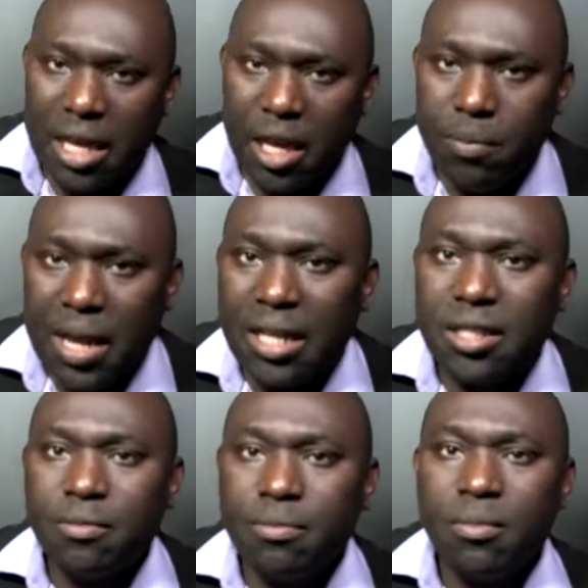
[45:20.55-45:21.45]
keep that
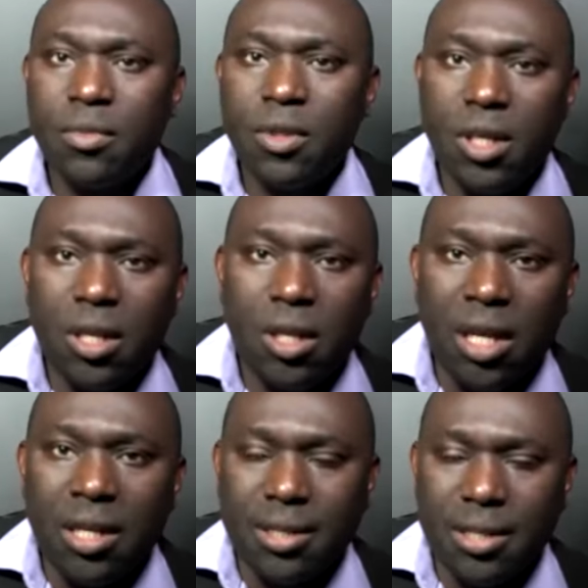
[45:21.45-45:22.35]

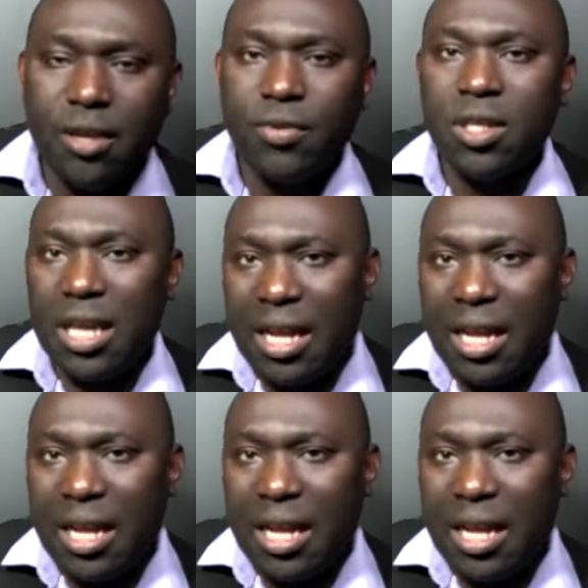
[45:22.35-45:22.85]
in the savings.